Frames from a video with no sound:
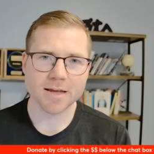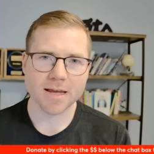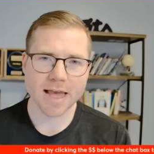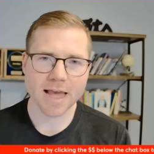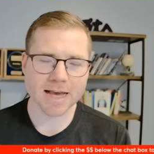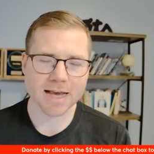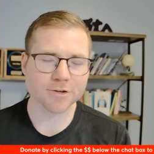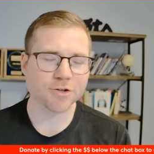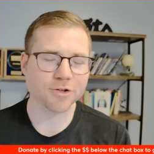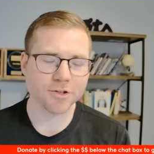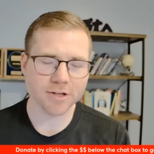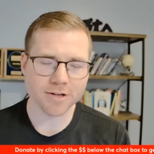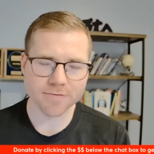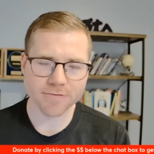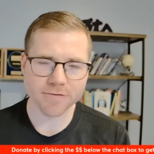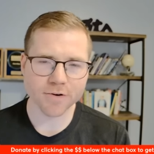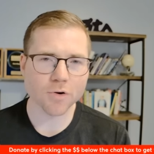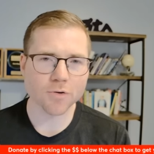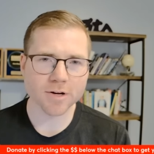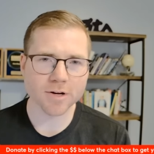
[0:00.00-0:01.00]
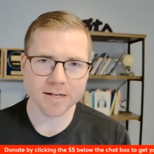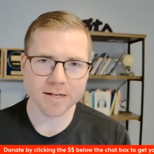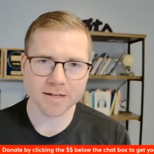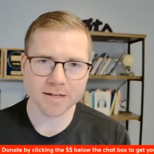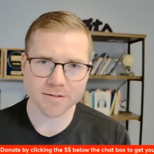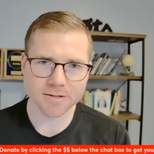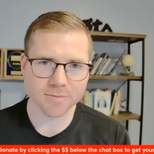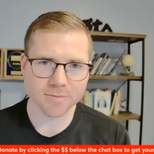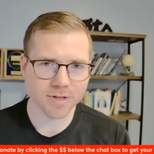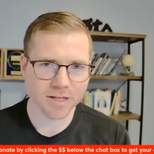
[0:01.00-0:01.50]
actually
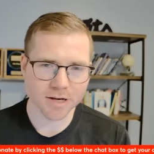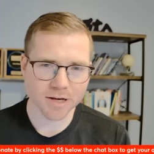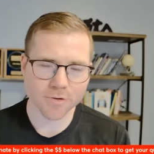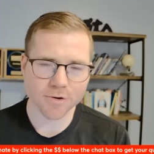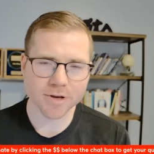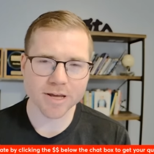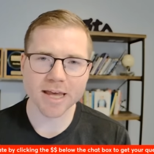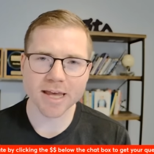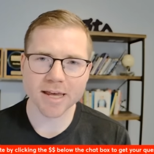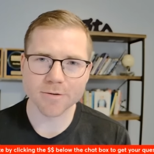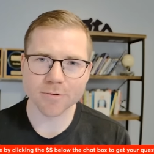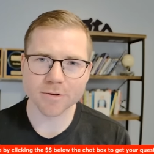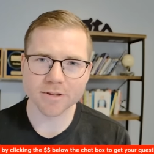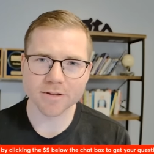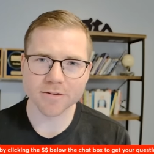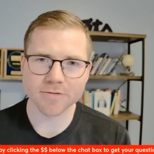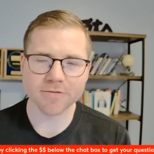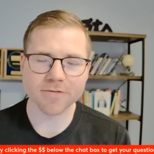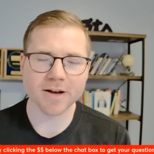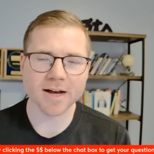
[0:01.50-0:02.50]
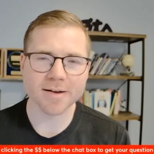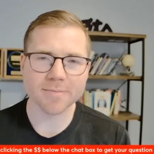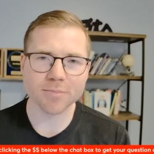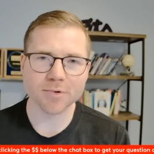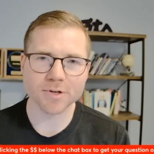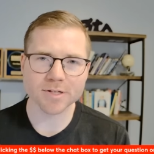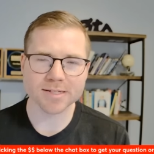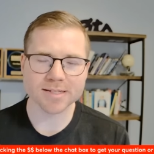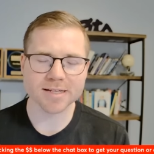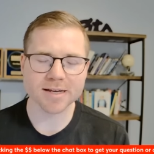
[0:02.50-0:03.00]
voting to be okay with the
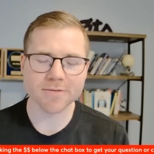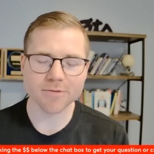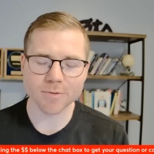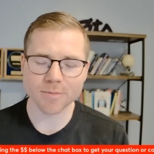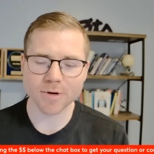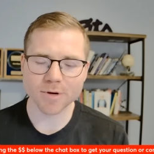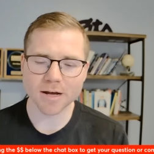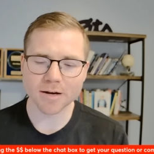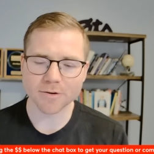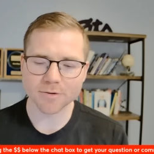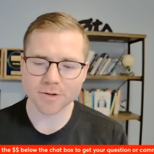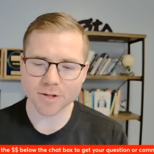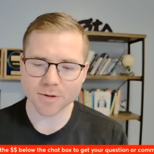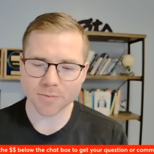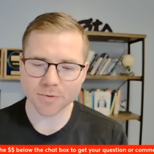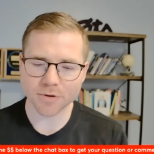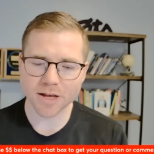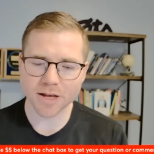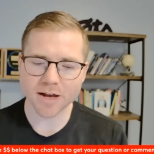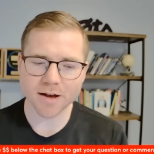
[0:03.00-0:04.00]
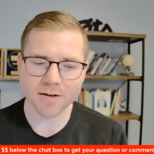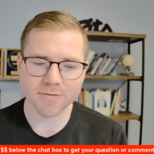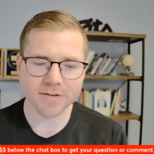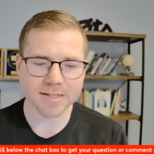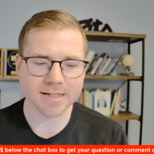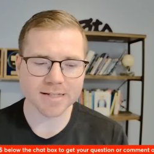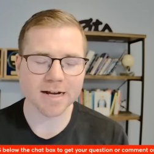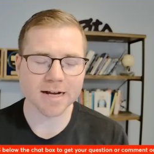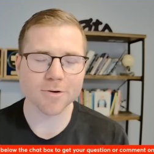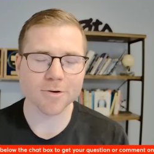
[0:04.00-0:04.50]
5+7 model in the playoff.
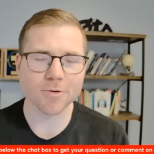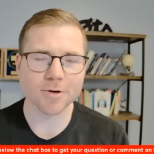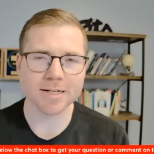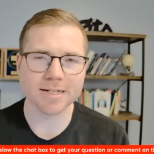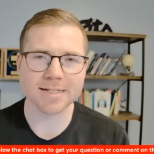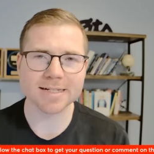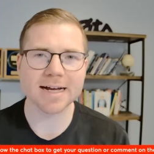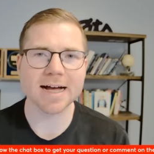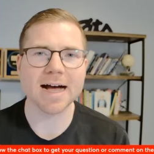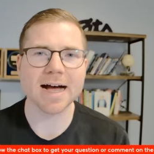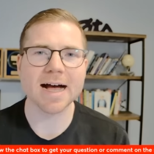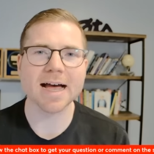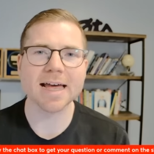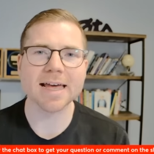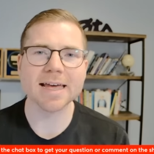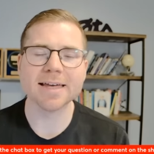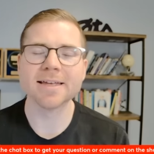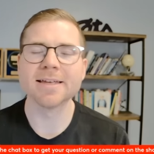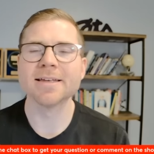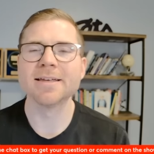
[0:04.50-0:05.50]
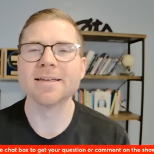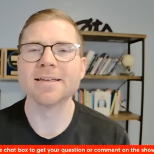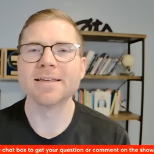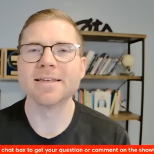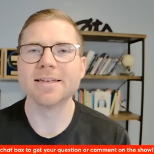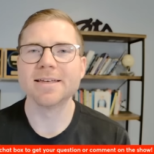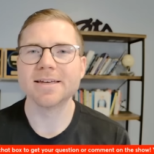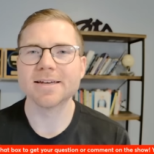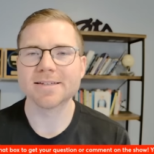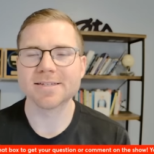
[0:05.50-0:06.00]
He's not going to tie
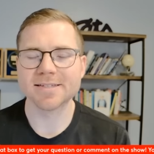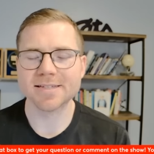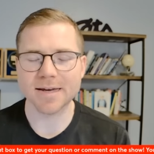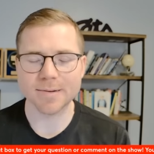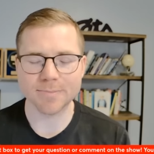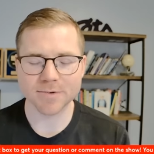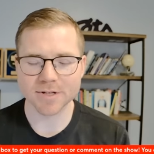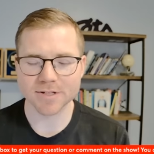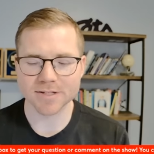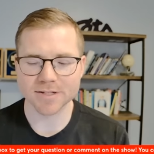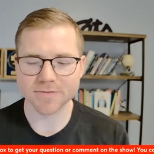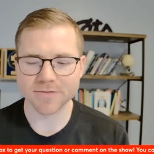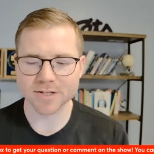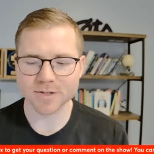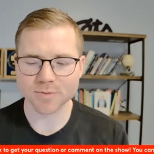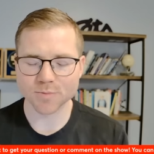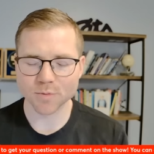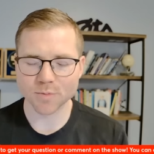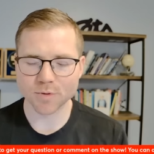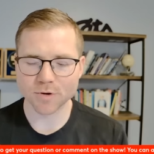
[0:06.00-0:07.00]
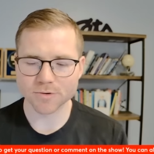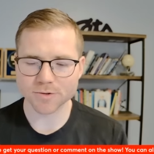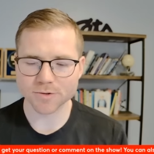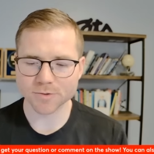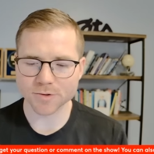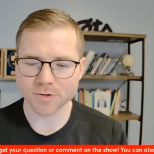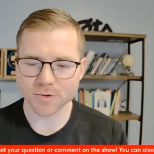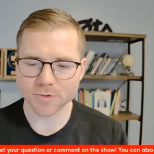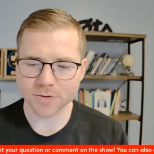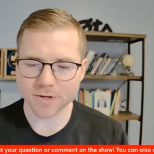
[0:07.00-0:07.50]
acceptance of his
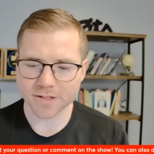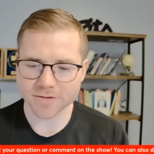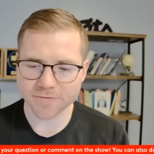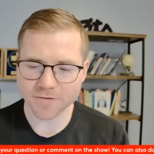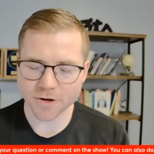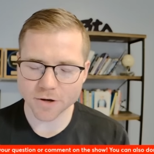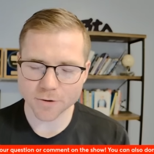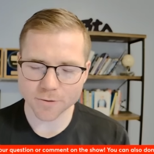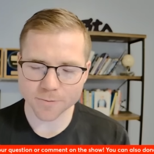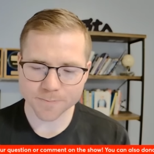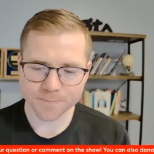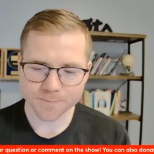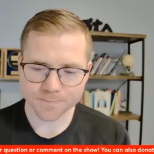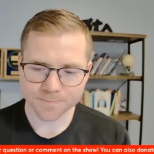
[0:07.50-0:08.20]
proposal to his vote.